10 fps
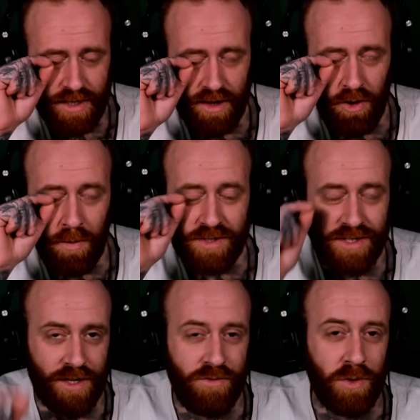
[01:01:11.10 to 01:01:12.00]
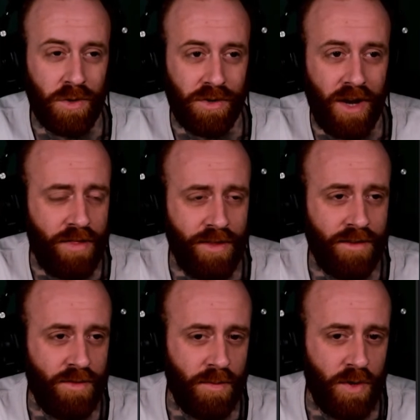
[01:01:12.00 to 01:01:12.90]
Almost as if you learn
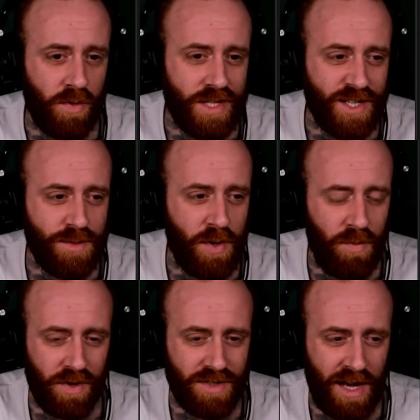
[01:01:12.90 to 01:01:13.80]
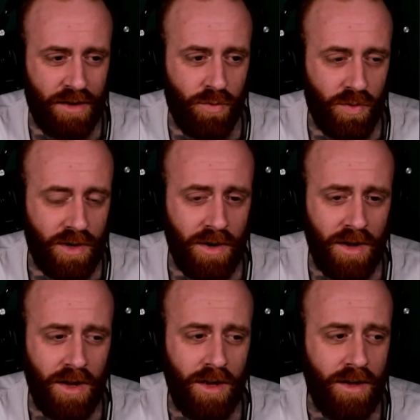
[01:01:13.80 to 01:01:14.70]
nothing from the Old Testament where it's out of order.
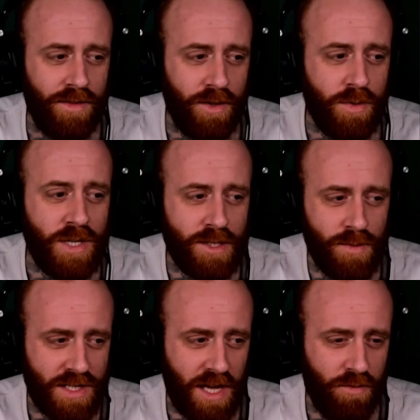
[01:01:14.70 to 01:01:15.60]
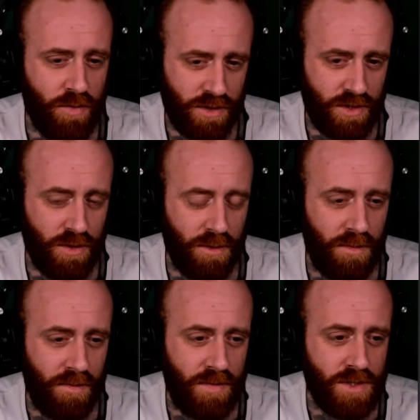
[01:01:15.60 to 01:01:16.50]
The New Testament is out of order too.
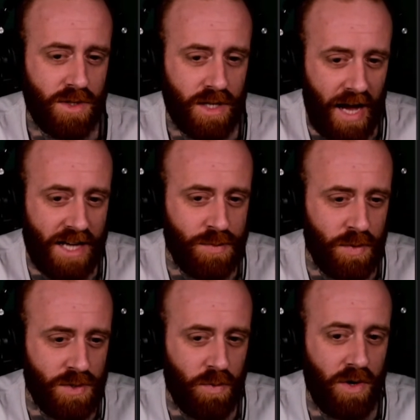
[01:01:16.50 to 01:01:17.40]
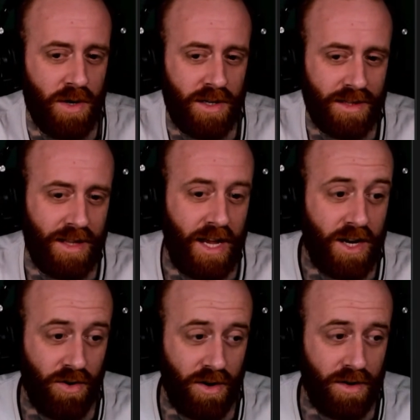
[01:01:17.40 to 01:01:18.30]
So the Gospels were
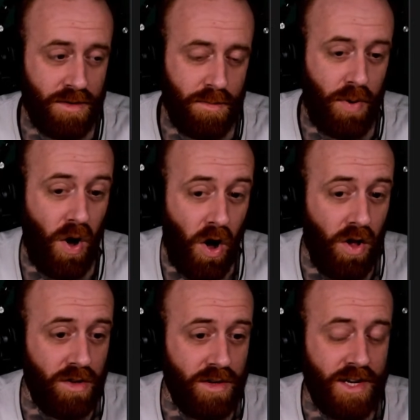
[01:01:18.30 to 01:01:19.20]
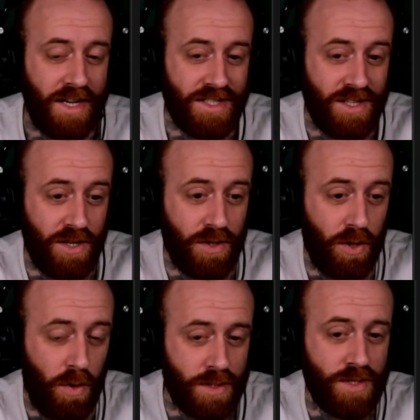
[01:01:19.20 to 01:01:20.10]
later. Paul is the
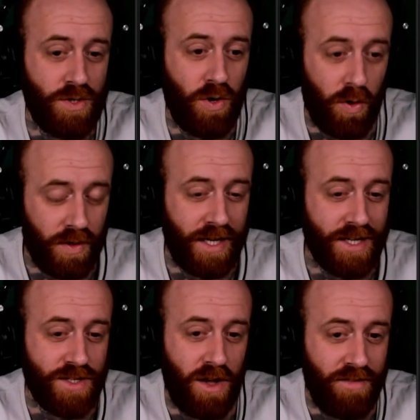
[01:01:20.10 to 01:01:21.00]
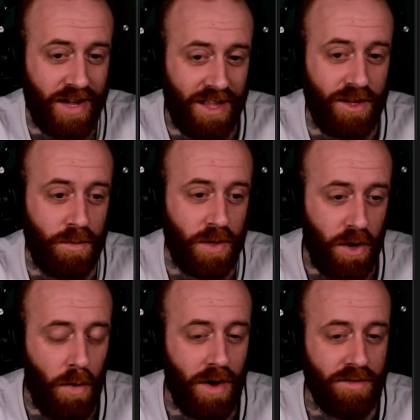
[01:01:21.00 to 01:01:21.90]
closest, earliest of anything we
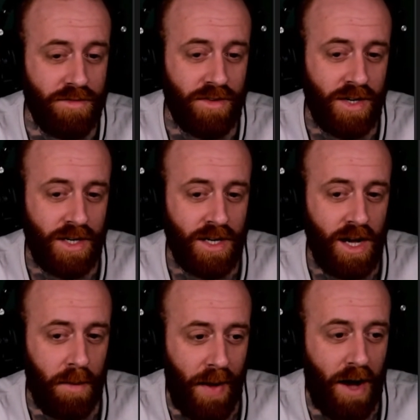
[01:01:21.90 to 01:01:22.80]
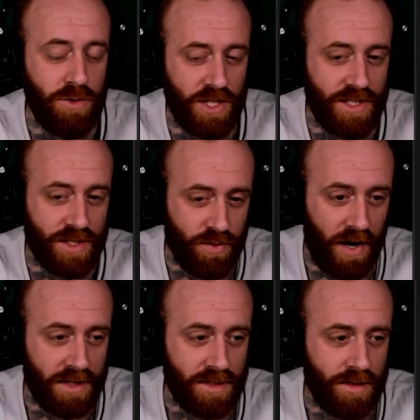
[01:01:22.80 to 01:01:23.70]
know of about Jesus
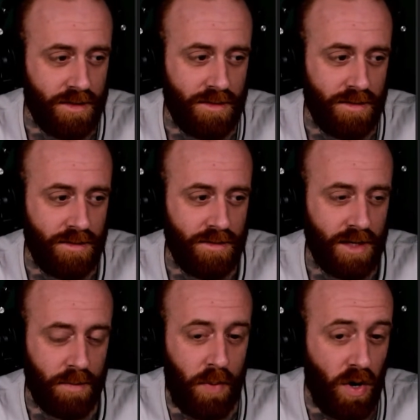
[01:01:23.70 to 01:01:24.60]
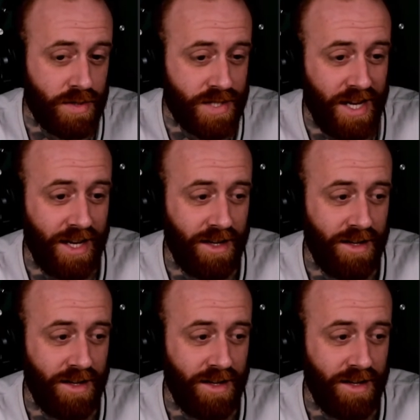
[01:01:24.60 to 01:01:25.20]
Christ. Like, Paul's it.